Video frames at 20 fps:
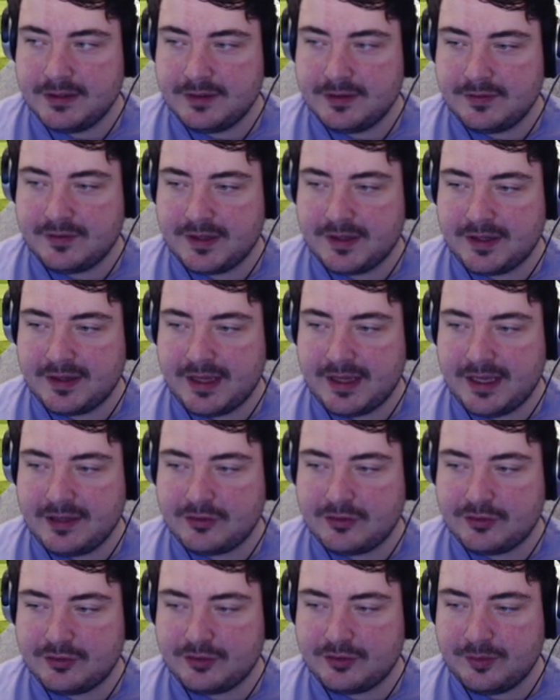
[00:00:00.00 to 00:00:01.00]
the thing there,
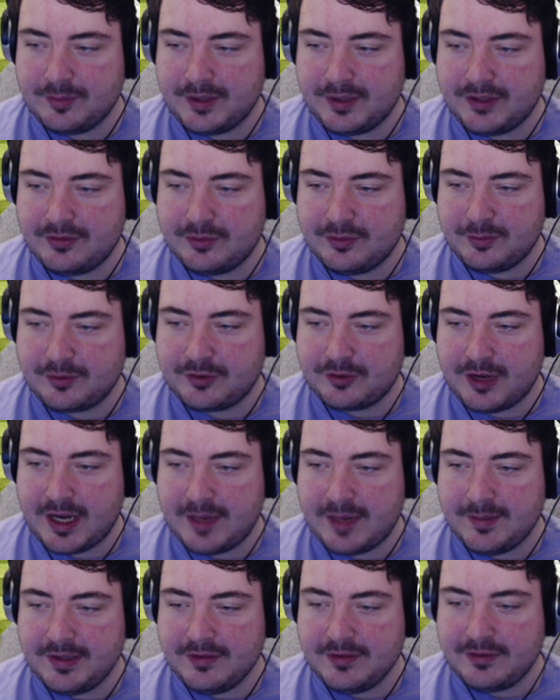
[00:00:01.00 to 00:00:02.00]
just somebody
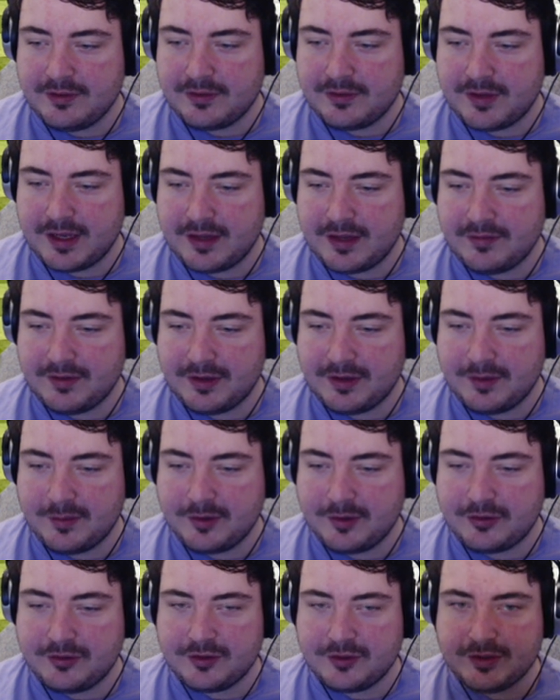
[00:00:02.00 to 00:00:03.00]
subscribing. So thank you very
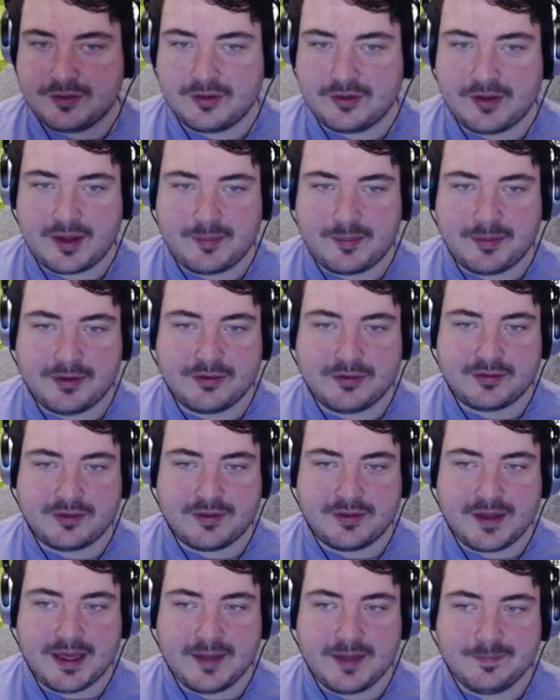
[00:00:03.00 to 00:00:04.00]
much to that
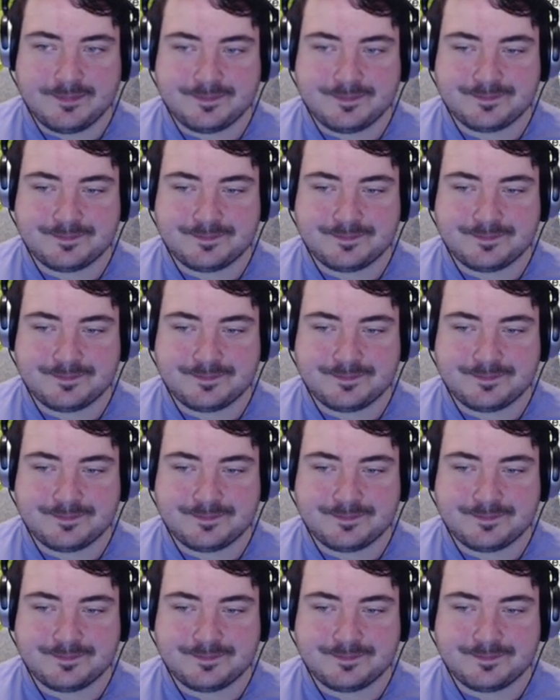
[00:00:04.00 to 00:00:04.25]
person there.